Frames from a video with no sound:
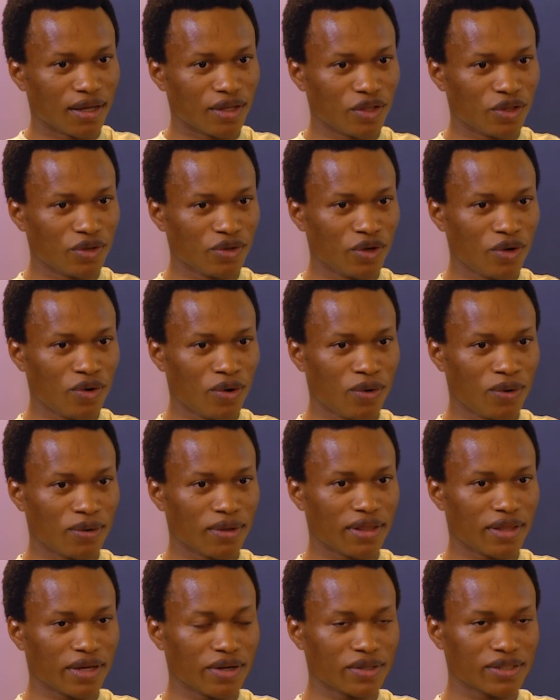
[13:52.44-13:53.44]
you know,
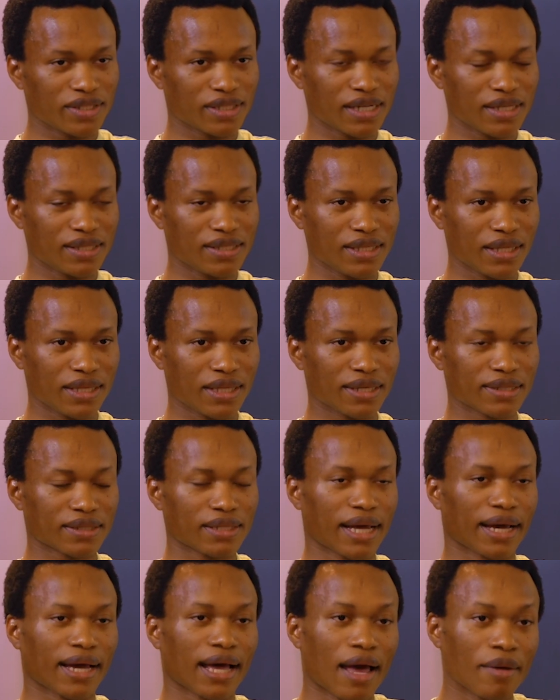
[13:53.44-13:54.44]
there are certain things,
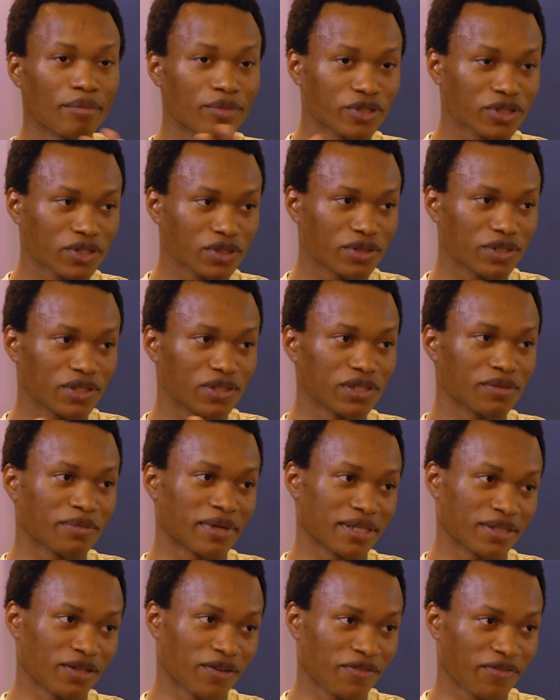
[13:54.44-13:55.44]
like, I'm just going to use
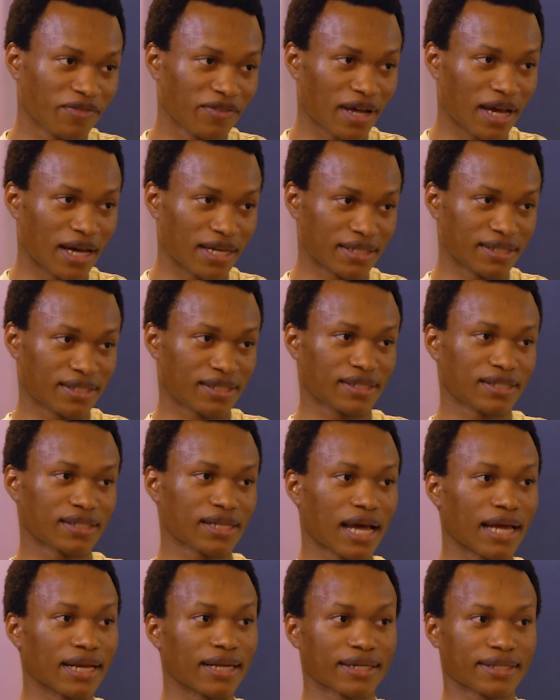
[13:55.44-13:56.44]
myself as
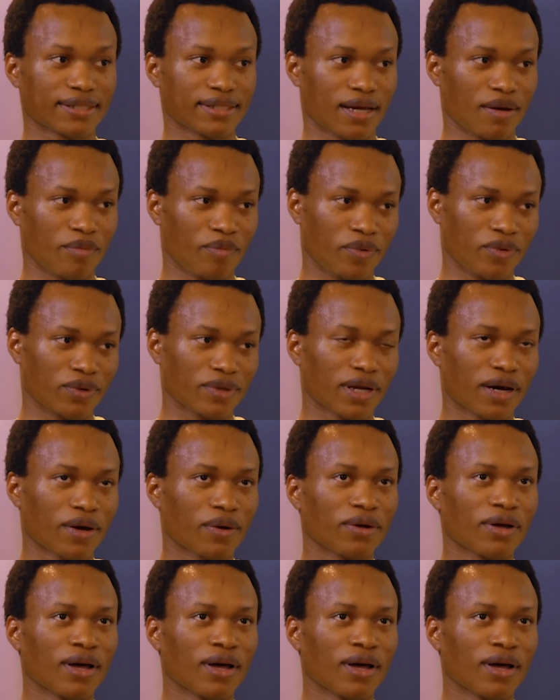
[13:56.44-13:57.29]
an example now.